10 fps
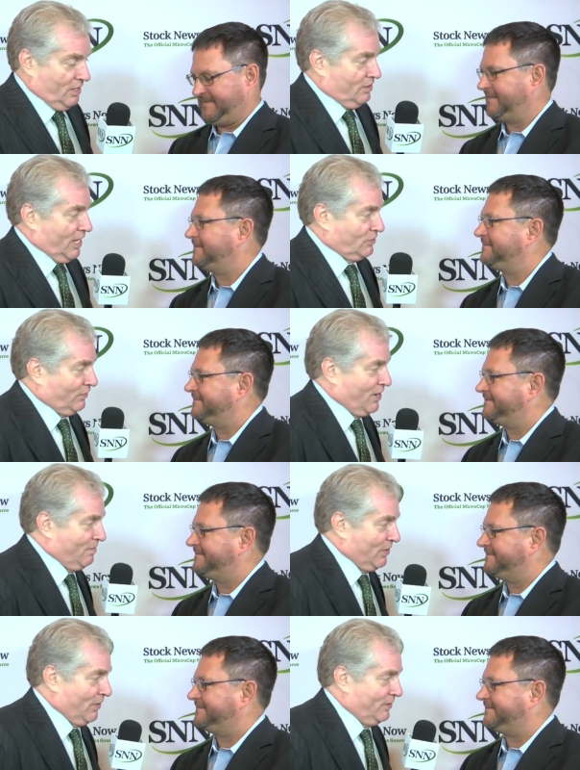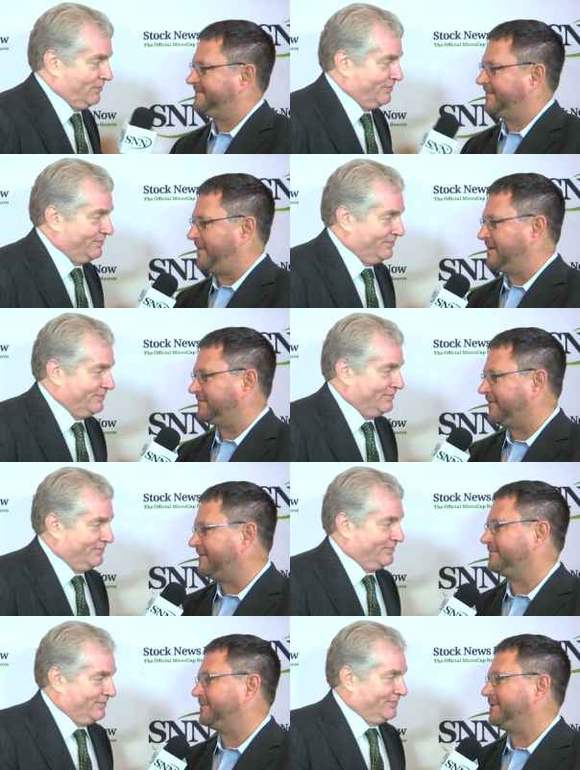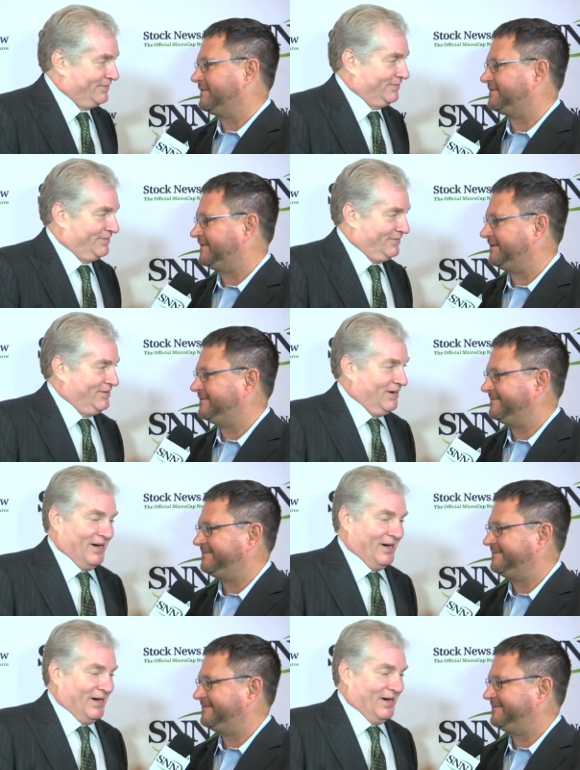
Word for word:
Speaker 1: thanks for coming on. Thanks for having me on, Shelley.